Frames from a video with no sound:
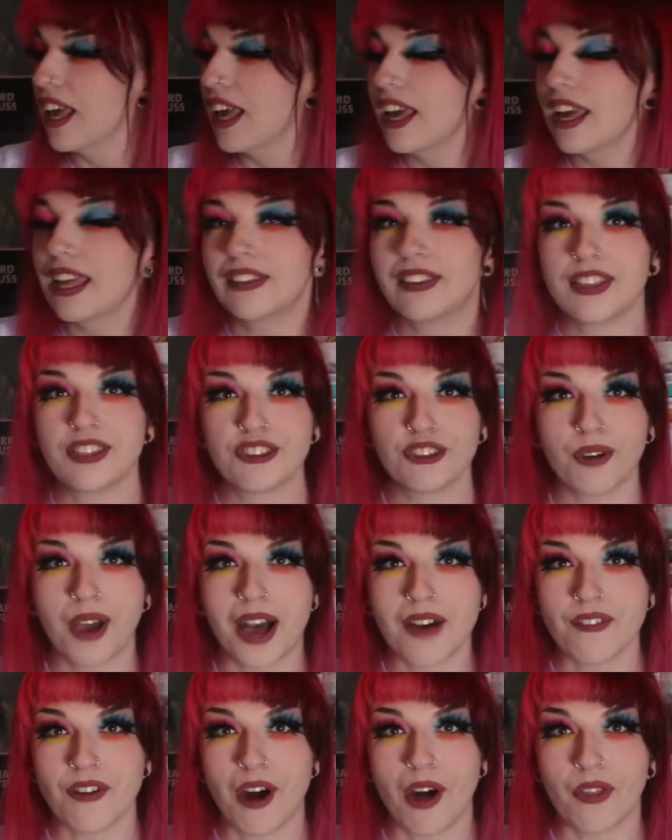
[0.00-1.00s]
And they do
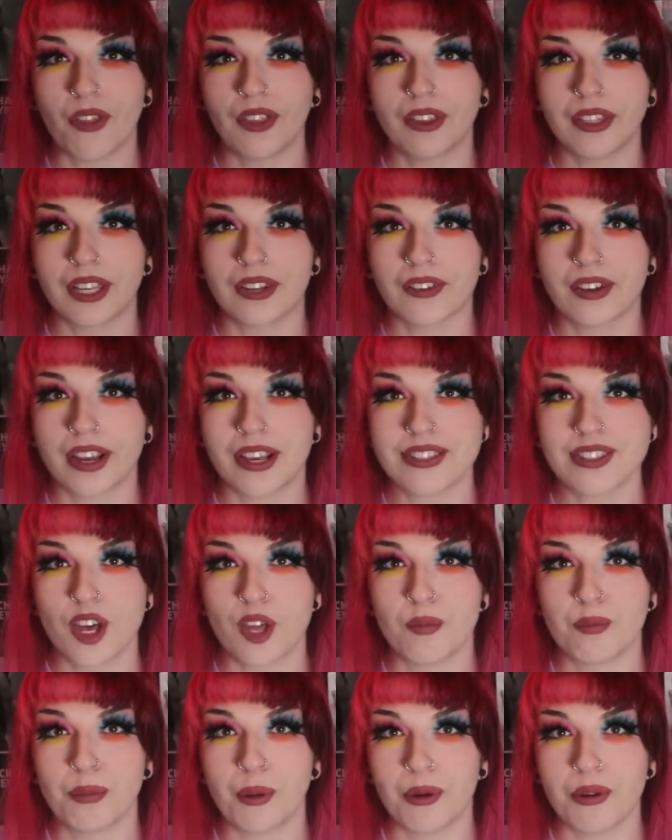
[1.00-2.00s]
have all the lyrics
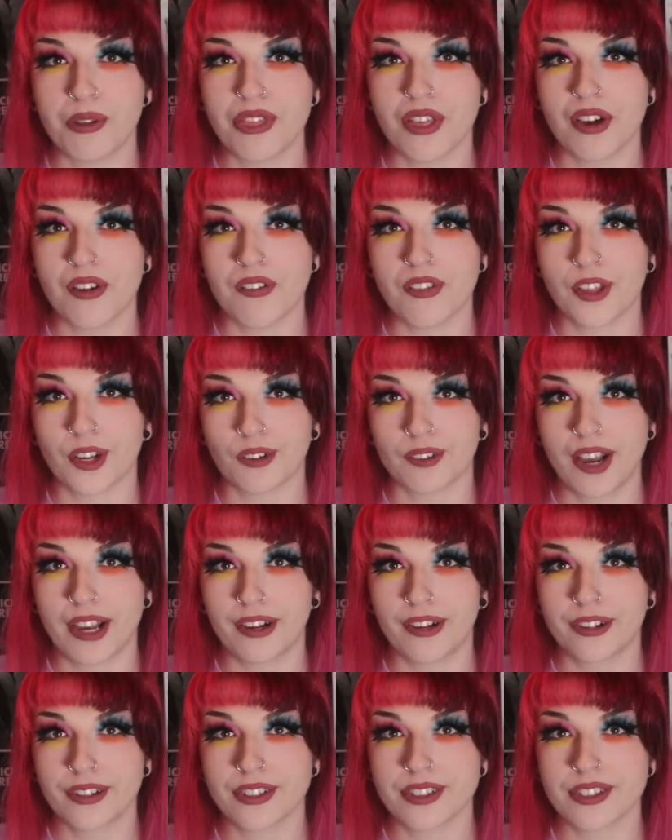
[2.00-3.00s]
on both of their
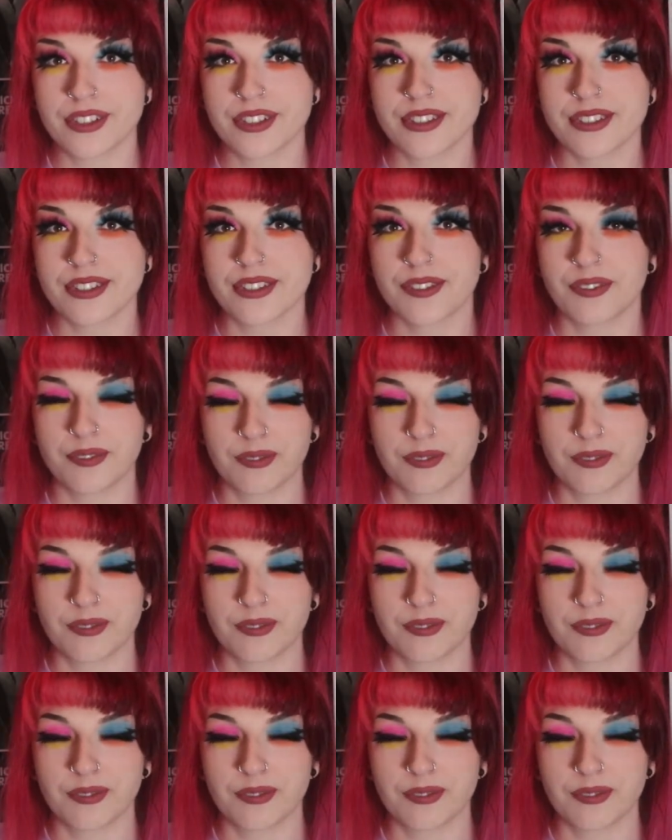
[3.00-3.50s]
records.